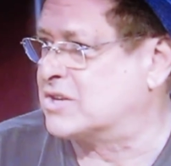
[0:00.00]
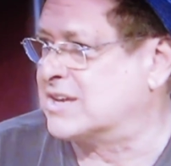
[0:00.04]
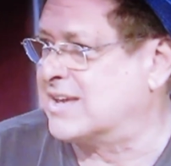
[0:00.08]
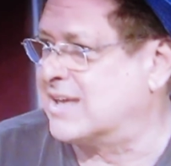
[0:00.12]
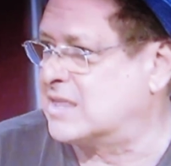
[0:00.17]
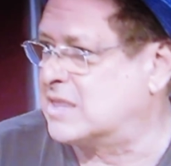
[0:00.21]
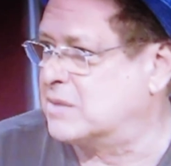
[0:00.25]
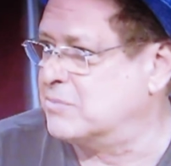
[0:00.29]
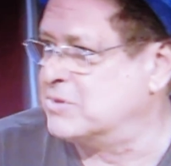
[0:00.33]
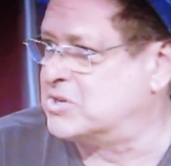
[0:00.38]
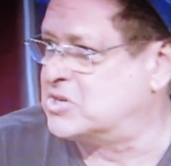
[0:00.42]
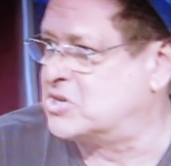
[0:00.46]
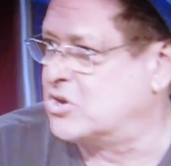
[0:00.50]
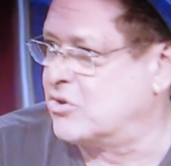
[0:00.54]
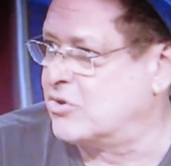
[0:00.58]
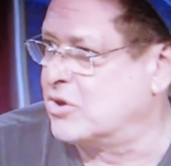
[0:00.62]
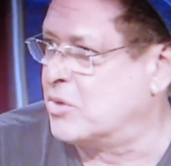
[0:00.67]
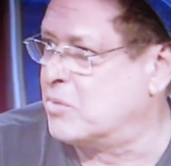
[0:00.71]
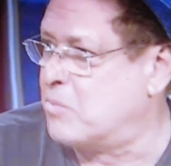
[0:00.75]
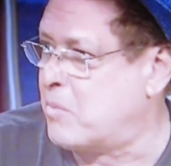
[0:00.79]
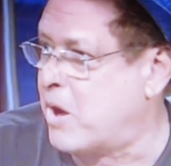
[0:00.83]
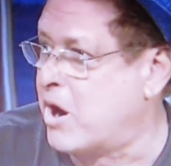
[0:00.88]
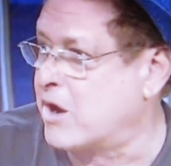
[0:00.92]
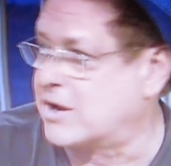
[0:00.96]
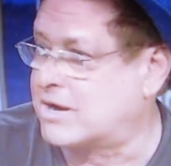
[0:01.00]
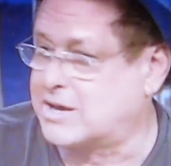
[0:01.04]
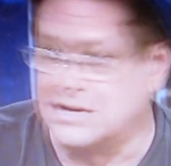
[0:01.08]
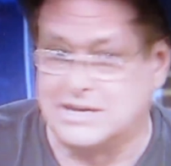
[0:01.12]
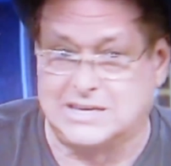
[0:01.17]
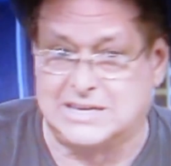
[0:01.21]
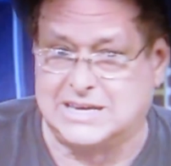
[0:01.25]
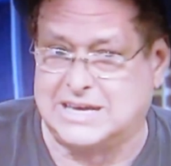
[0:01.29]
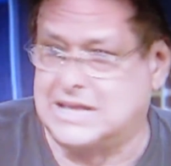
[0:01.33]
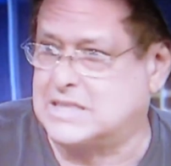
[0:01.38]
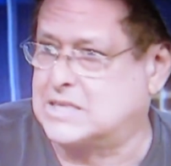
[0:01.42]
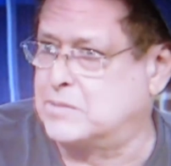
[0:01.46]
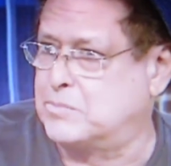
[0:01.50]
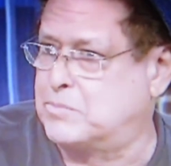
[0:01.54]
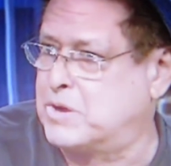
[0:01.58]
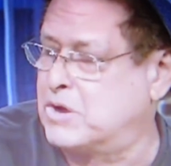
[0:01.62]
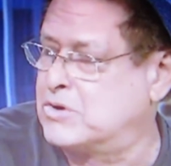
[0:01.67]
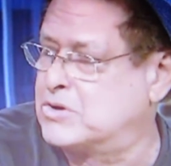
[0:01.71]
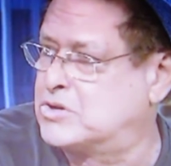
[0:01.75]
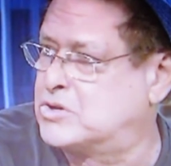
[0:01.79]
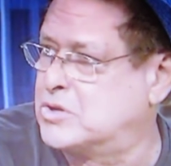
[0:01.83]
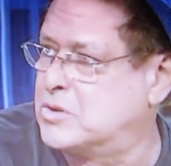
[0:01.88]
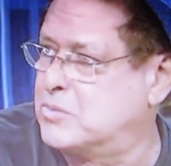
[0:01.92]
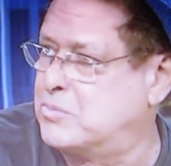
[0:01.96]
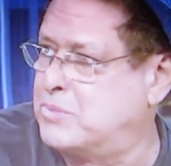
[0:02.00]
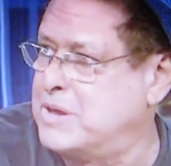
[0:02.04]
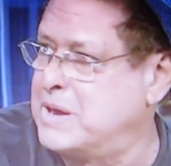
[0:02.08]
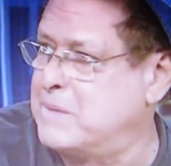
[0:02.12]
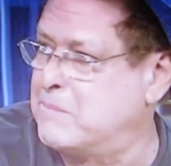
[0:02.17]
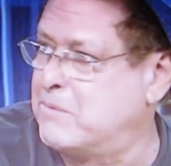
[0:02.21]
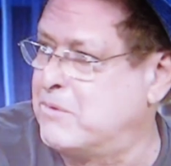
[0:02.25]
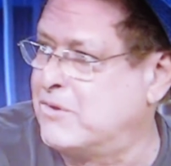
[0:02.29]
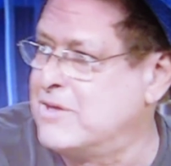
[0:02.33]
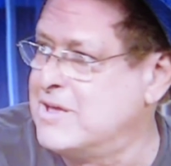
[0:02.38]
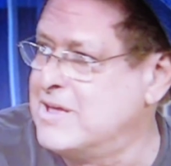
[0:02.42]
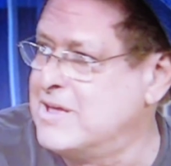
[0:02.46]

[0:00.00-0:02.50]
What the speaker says: to get the material marketed, to get to the people.